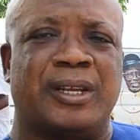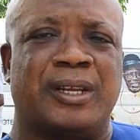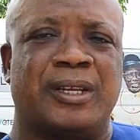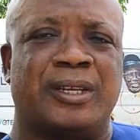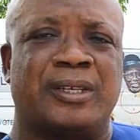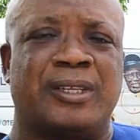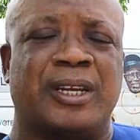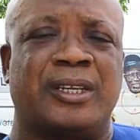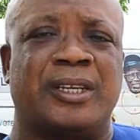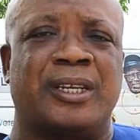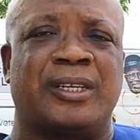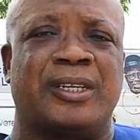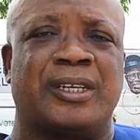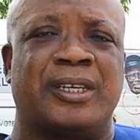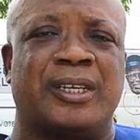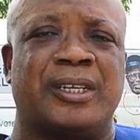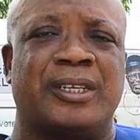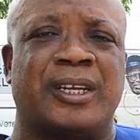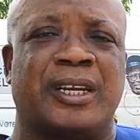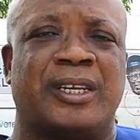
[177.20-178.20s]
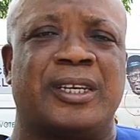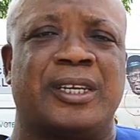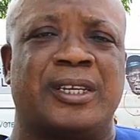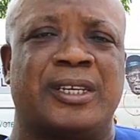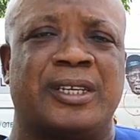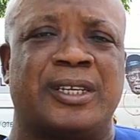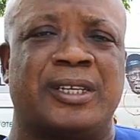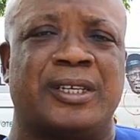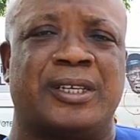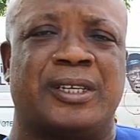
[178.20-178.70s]
Certain things that he
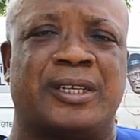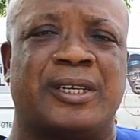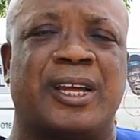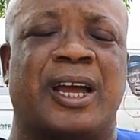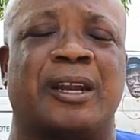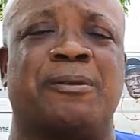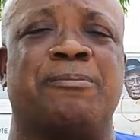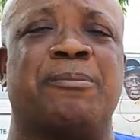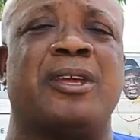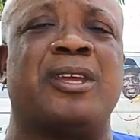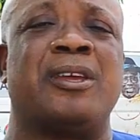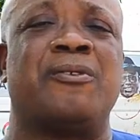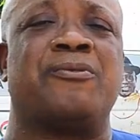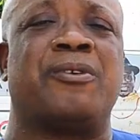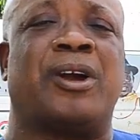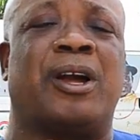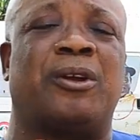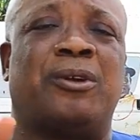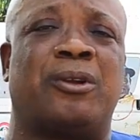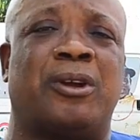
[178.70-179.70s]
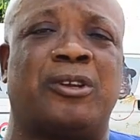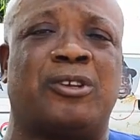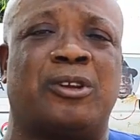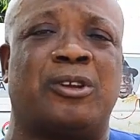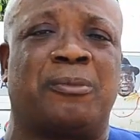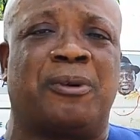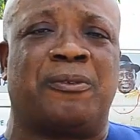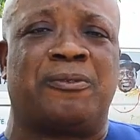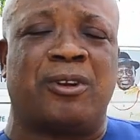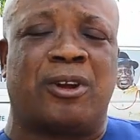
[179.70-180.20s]
did that may even annoy
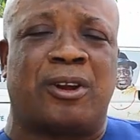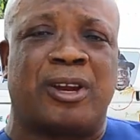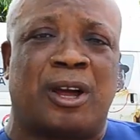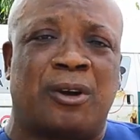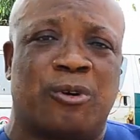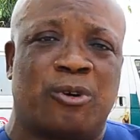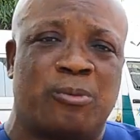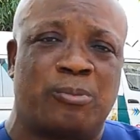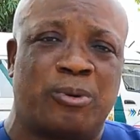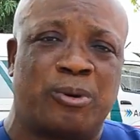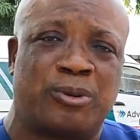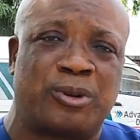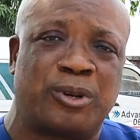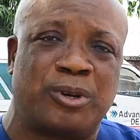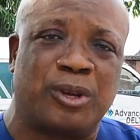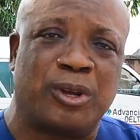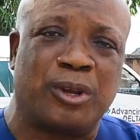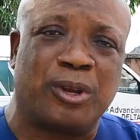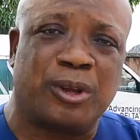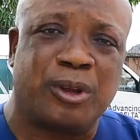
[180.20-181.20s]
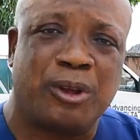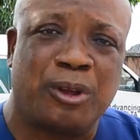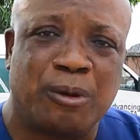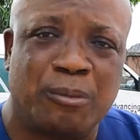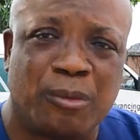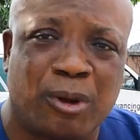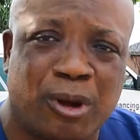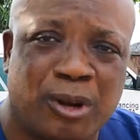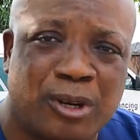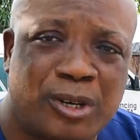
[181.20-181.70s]
some of the other
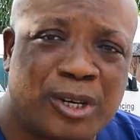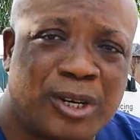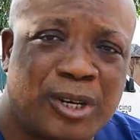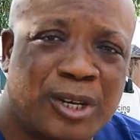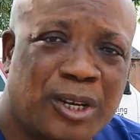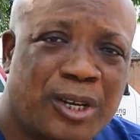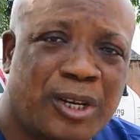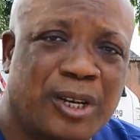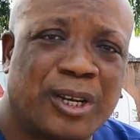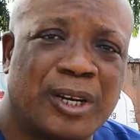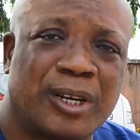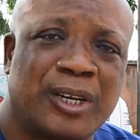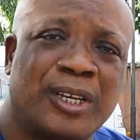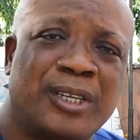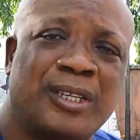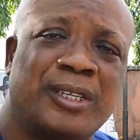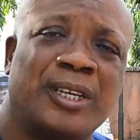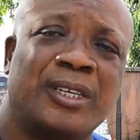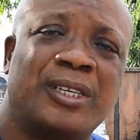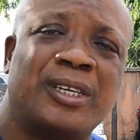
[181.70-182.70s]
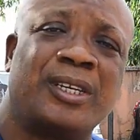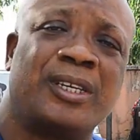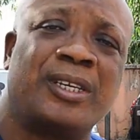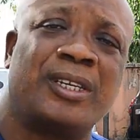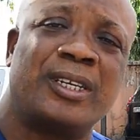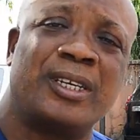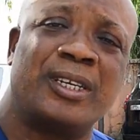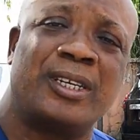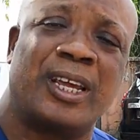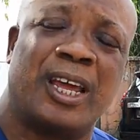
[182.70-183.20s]
robots. But these things he
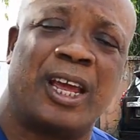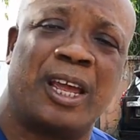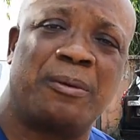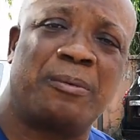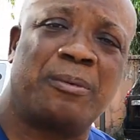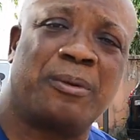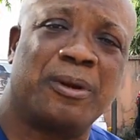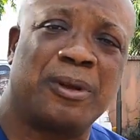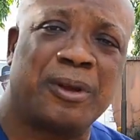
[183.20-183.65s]
did them